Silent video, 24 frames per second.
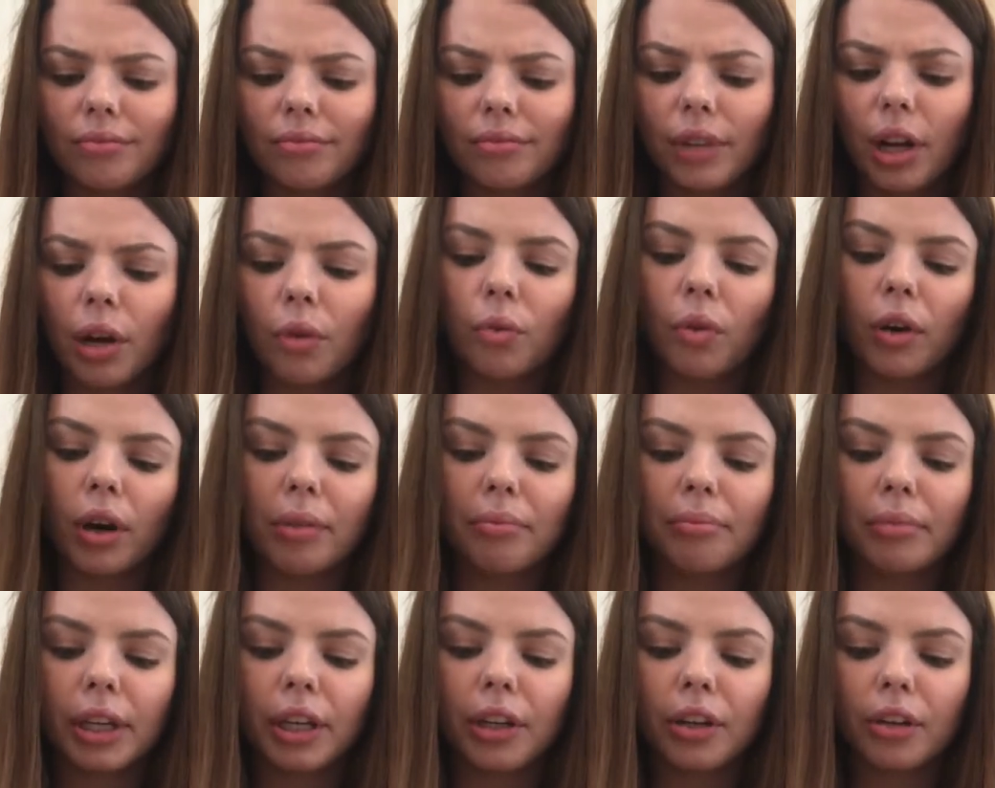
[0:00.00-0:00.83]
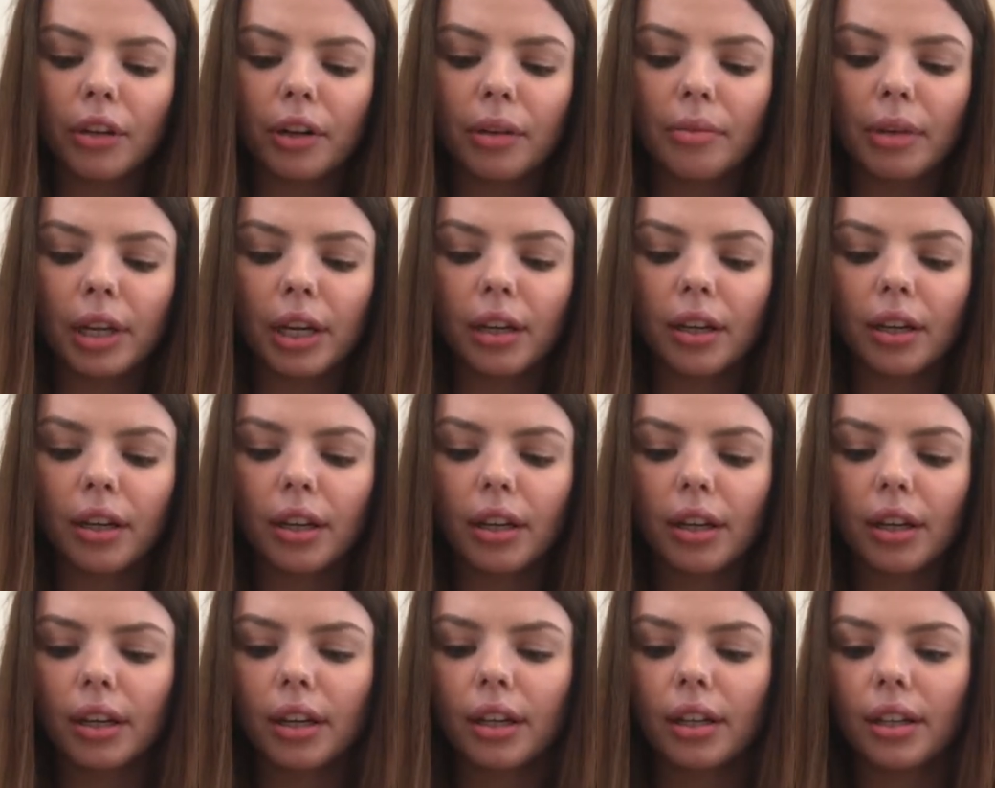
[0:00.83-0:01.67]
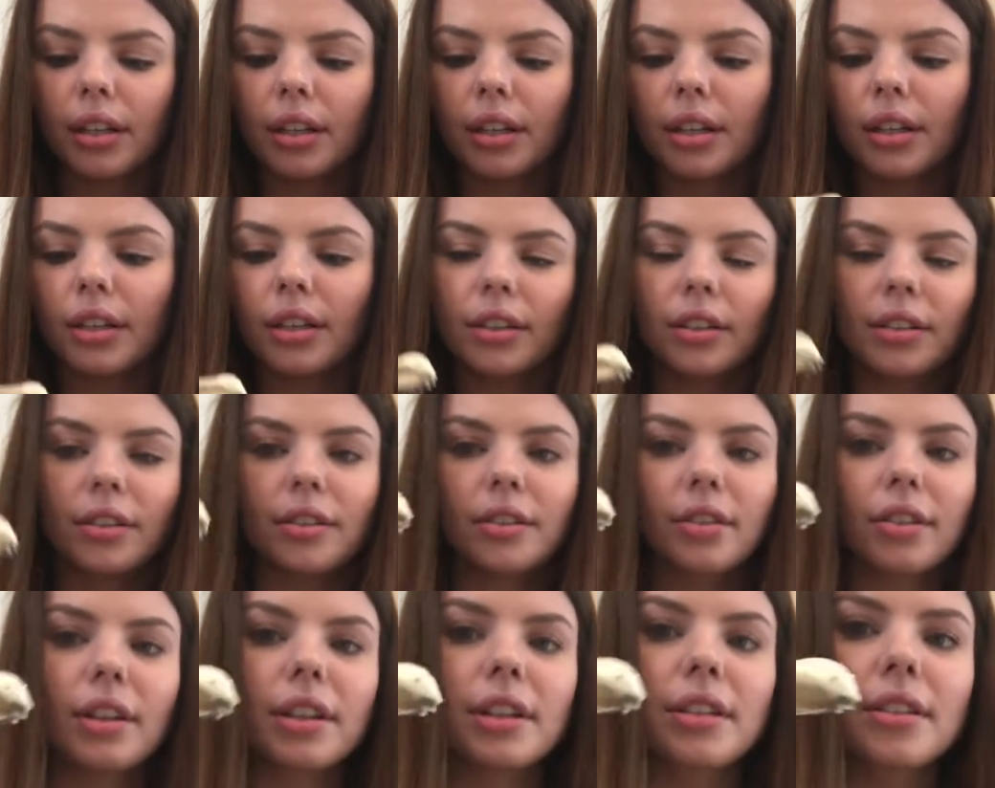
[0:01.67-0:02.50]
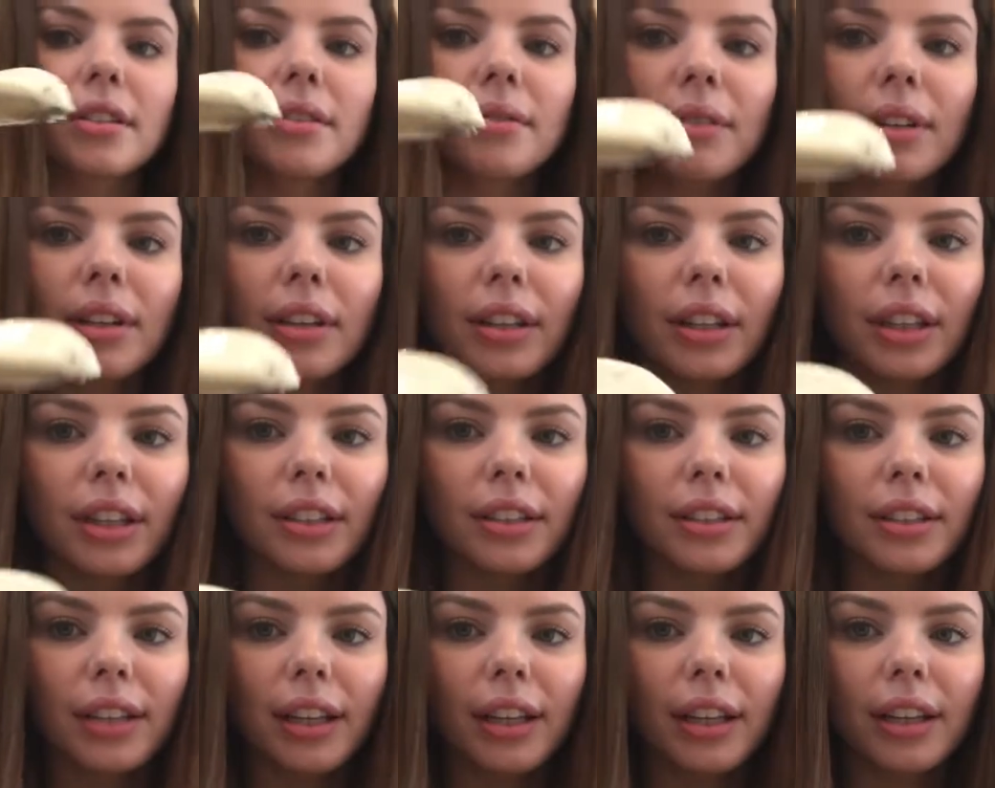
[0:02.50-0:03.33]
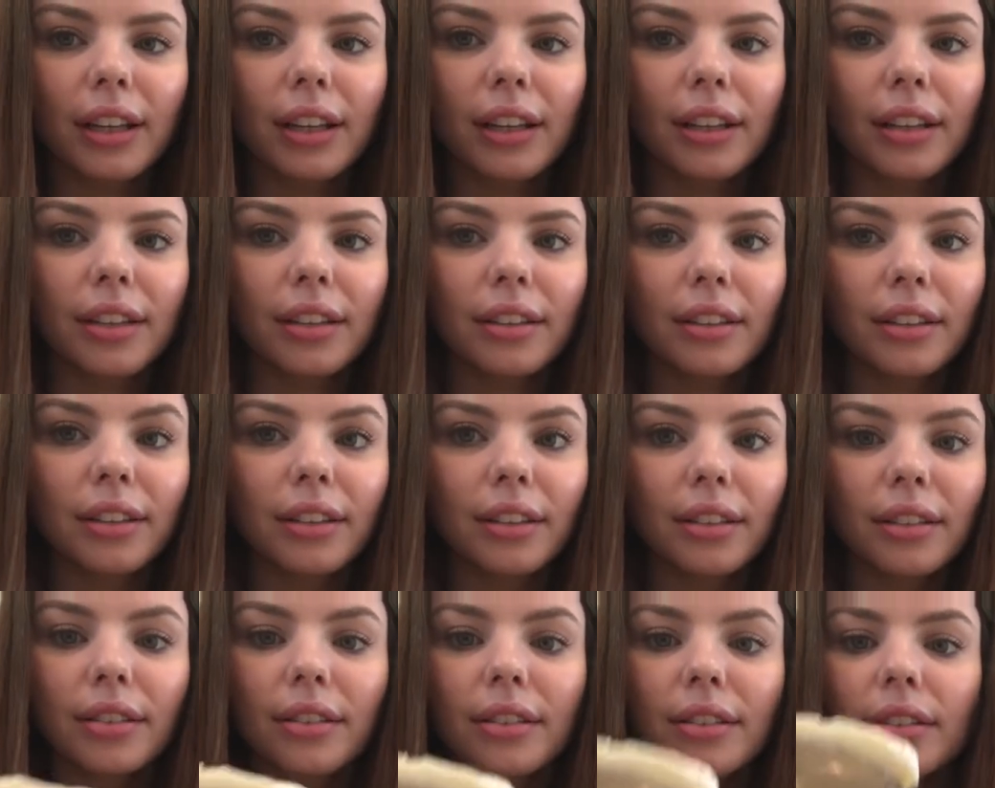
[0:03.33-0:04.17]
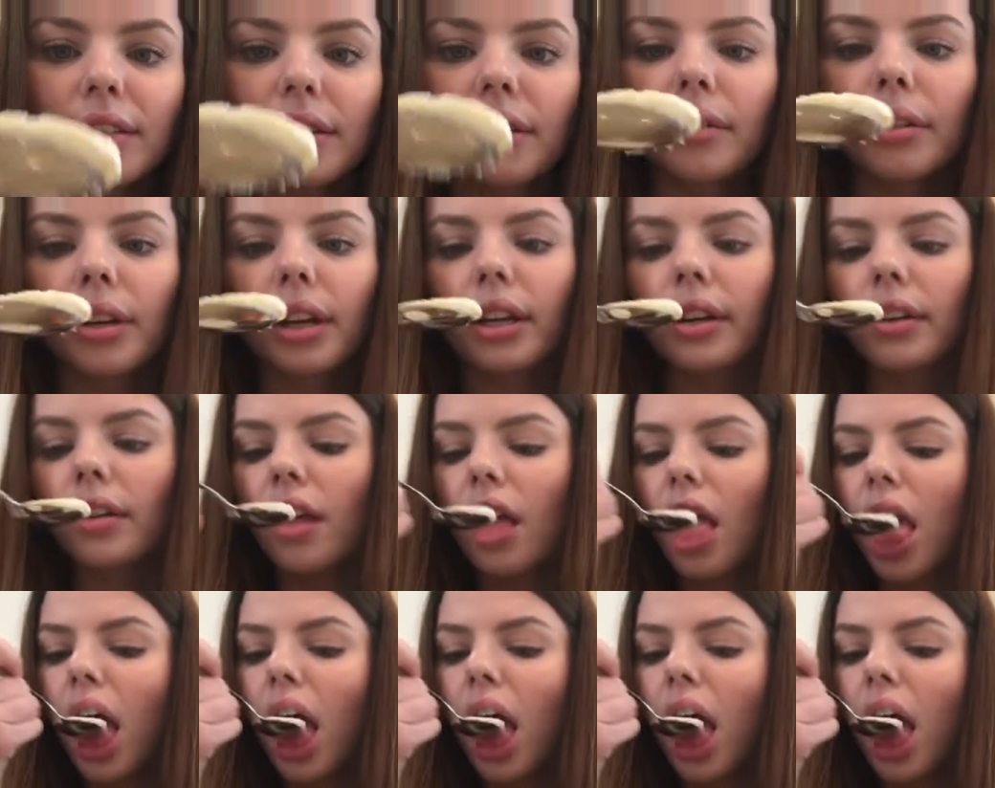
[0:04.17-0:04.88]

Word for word: Not warm, but you know what I mean. So this is what it looks like. So good.